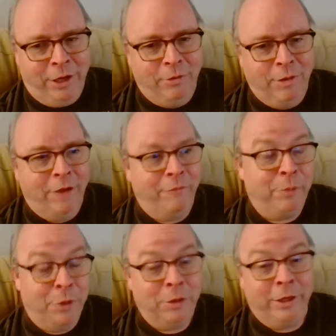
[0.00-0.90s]
you have
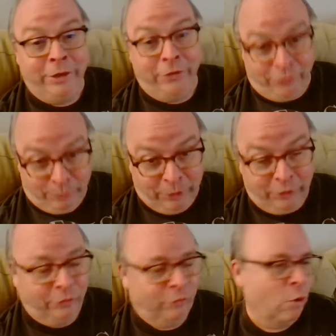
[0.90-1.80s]
Poland
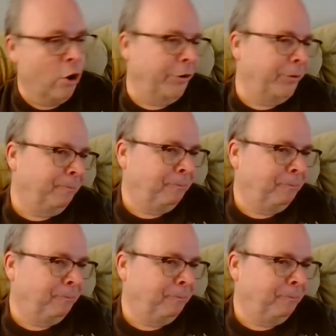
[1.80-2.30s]
Springs water.